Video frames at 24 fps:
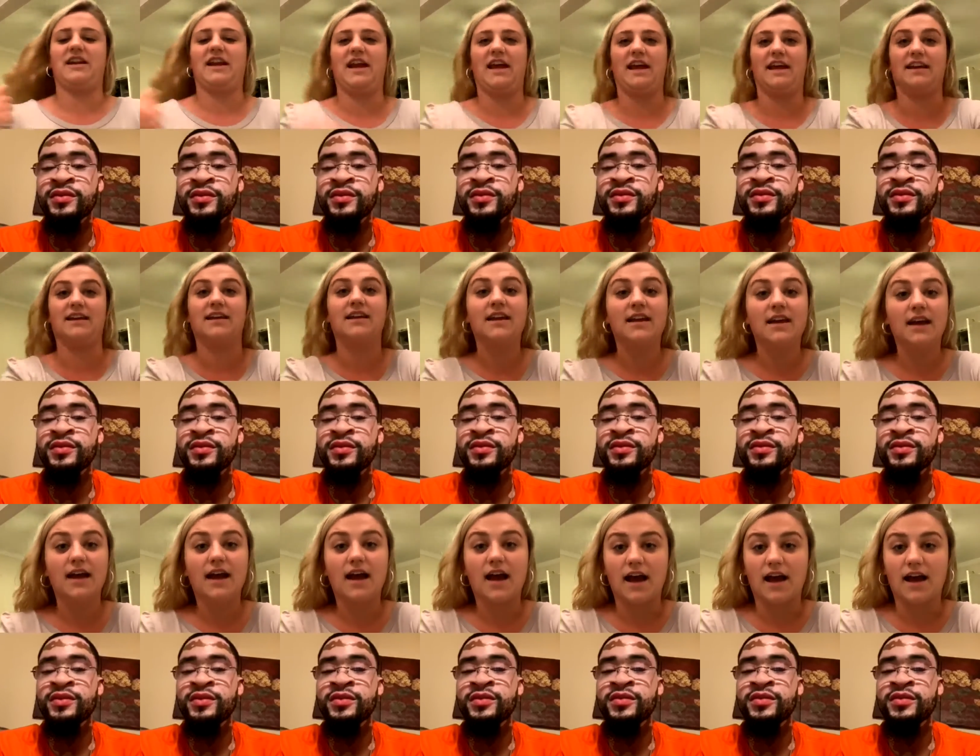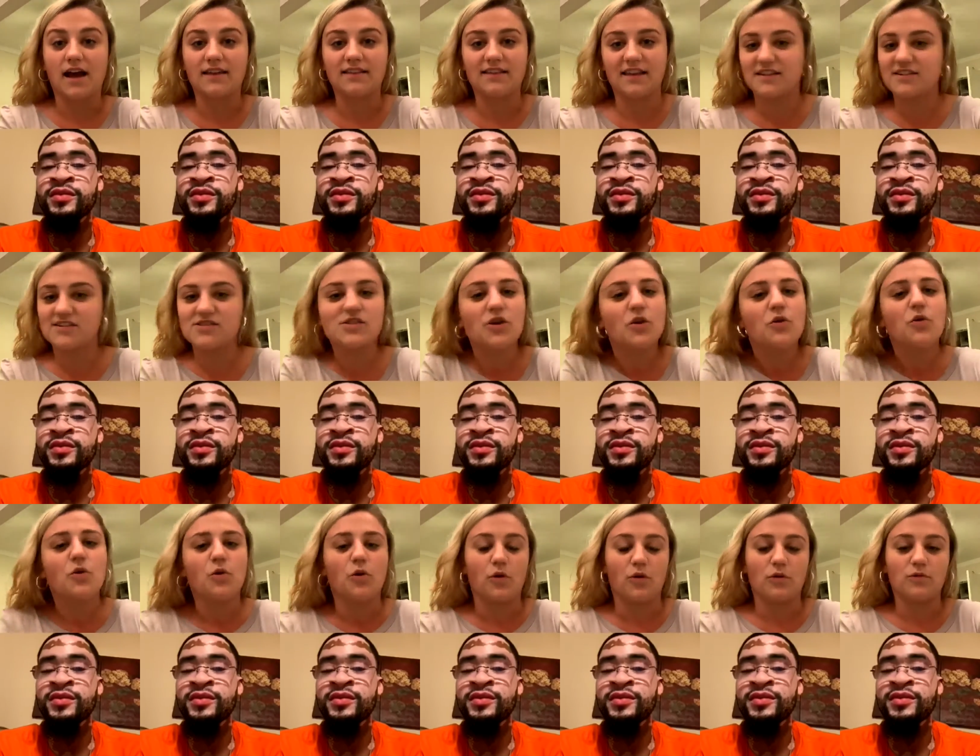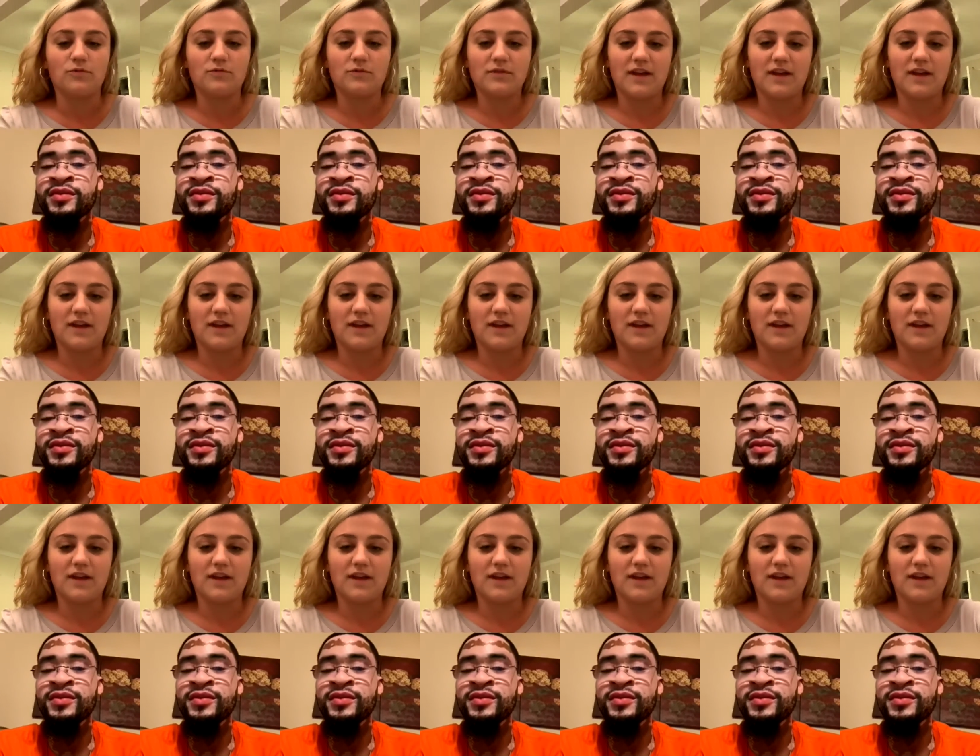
Speaker 1: And uh, that's so cool.